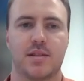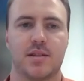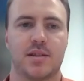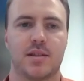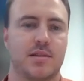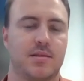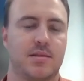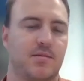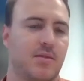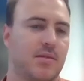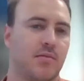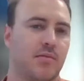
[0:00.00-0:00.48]
do you,
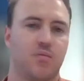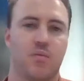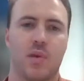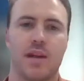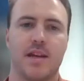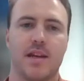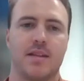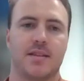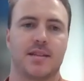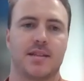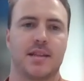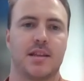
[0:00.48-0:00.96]
do, where
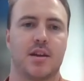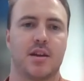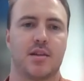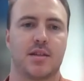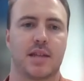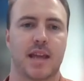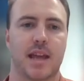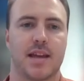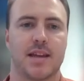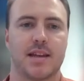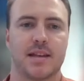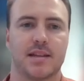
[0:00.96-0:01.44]
do you see
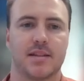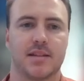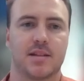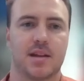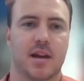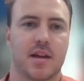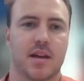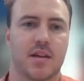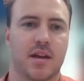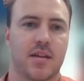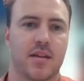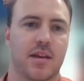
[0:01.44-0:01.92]
those heading? Do,
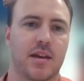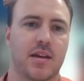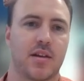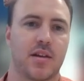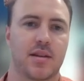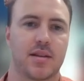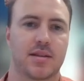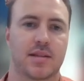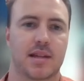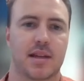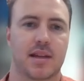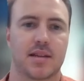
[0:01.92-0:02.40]
are they, they going
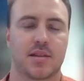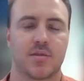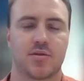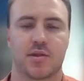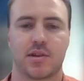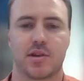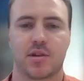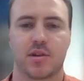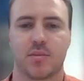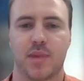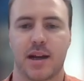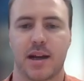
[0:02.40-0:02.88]
to start to
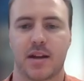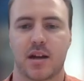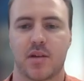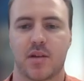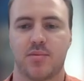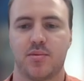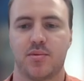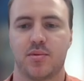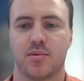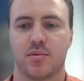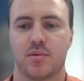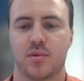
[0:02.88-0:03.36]
trickle back
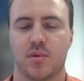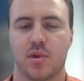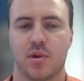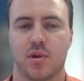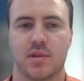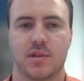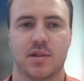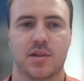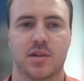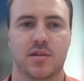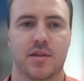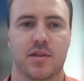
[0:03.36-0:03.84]
up, or
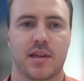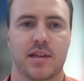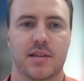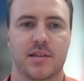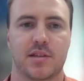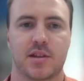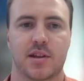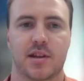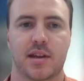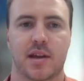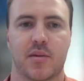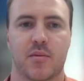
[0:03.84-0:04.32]
is it going things
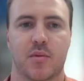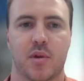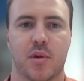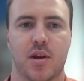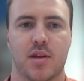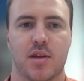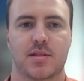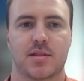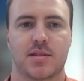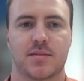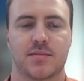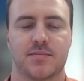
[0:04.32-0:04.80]
are going to get
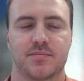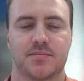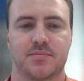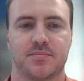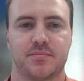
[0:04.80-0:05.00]
worse?